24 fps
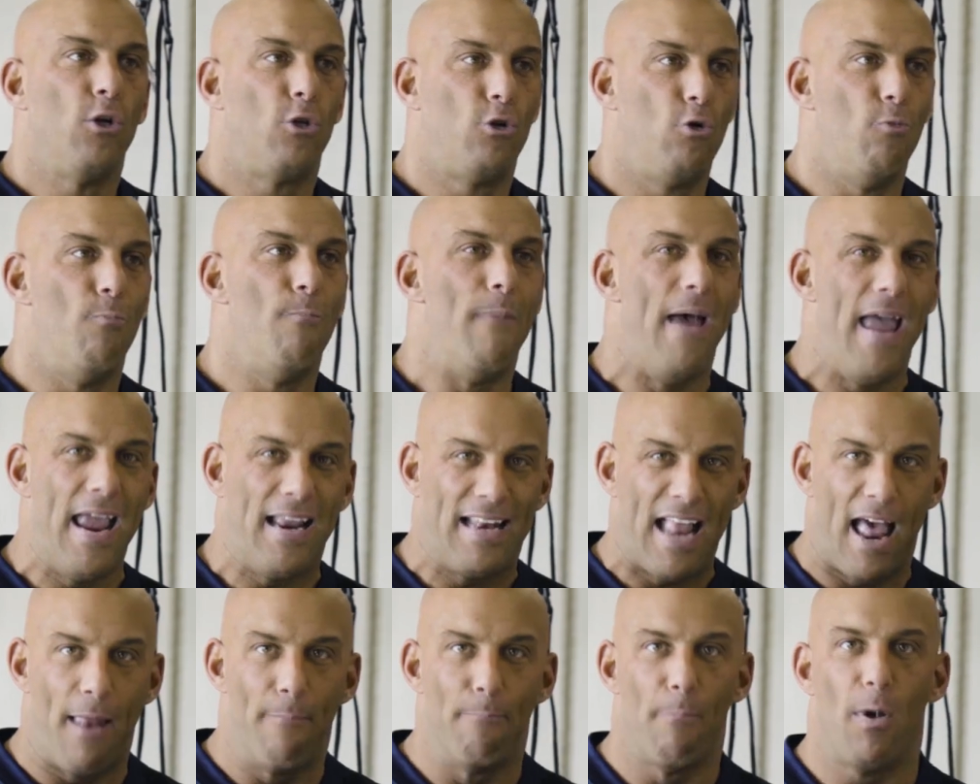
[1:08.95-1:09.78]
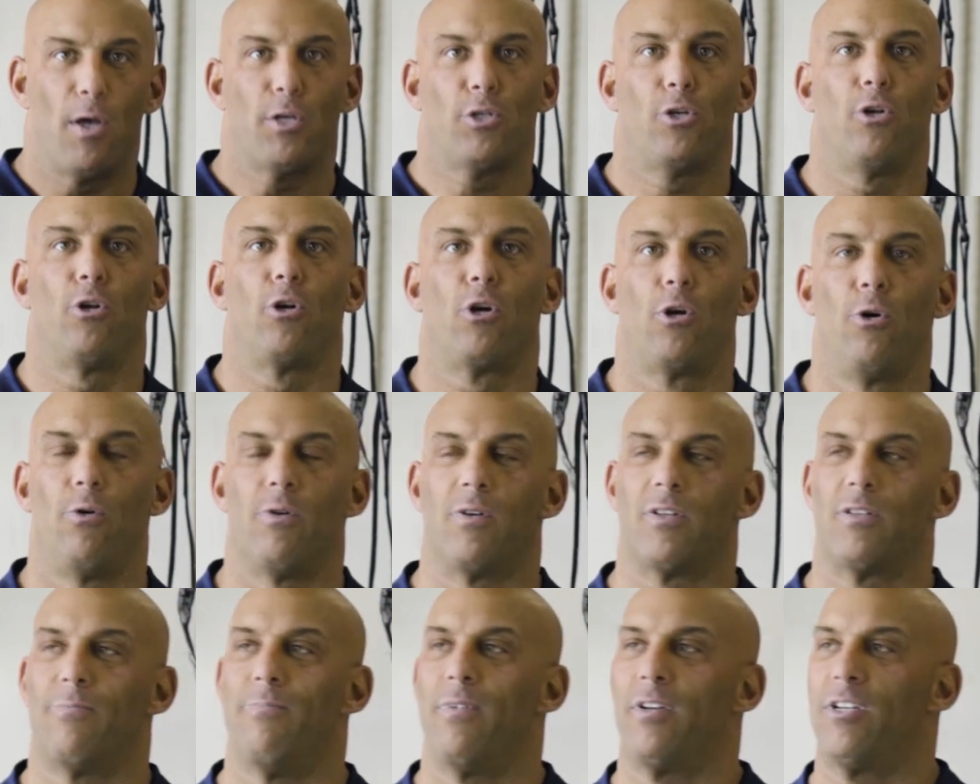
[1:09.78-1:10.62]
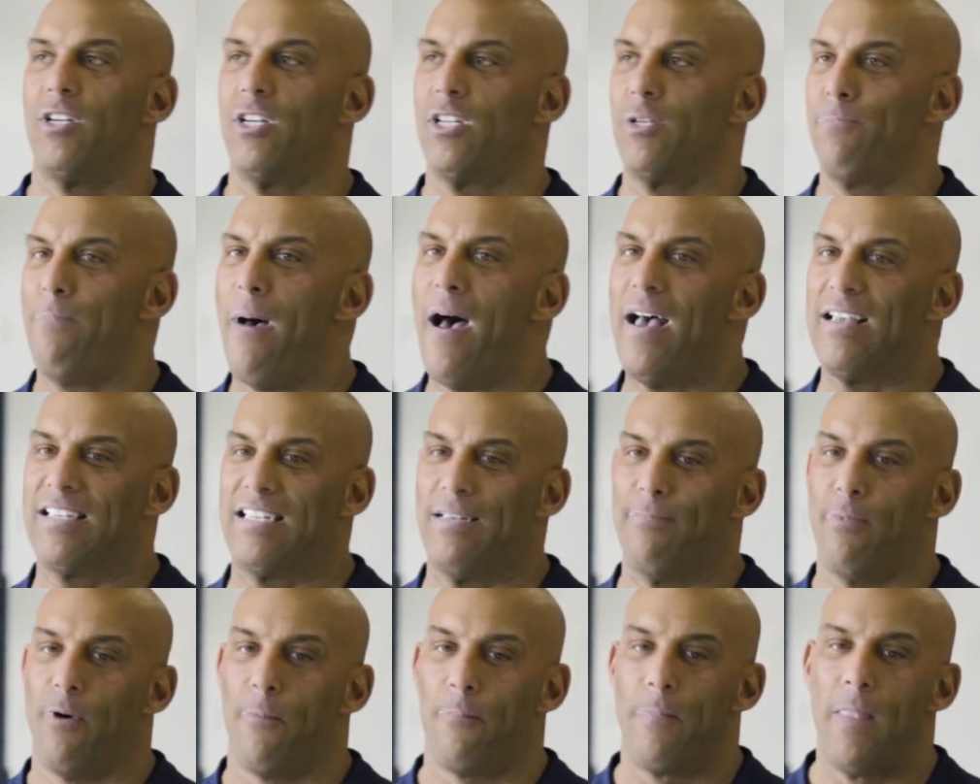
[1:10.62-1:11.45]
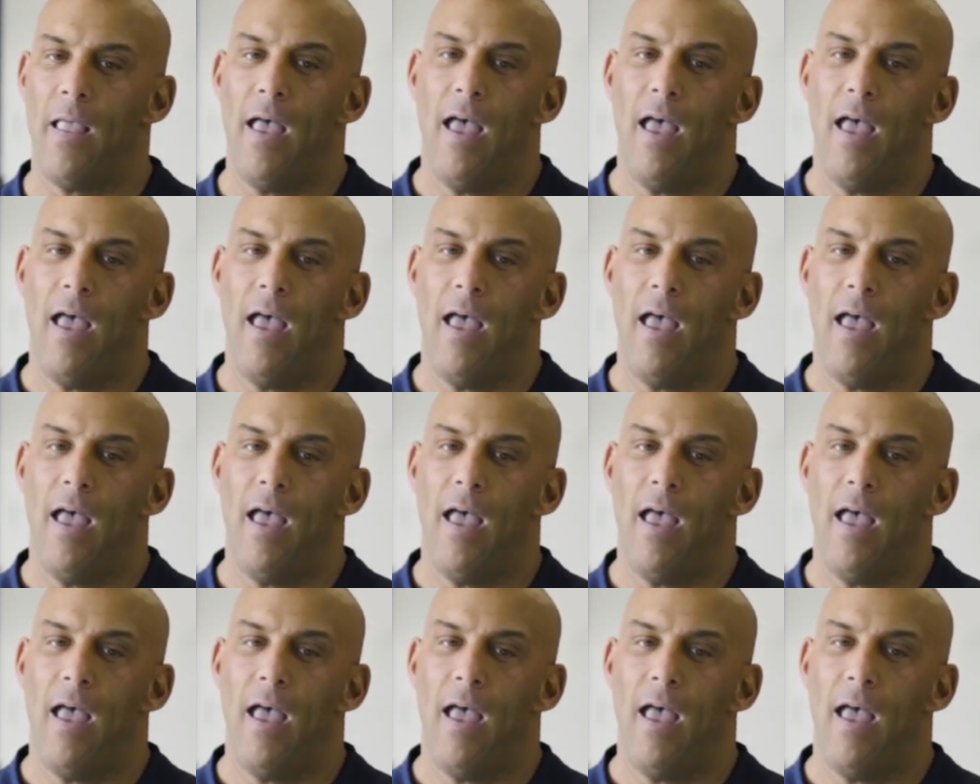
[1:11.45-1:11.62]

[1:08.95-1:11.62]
to make that muscle grow as much as possible.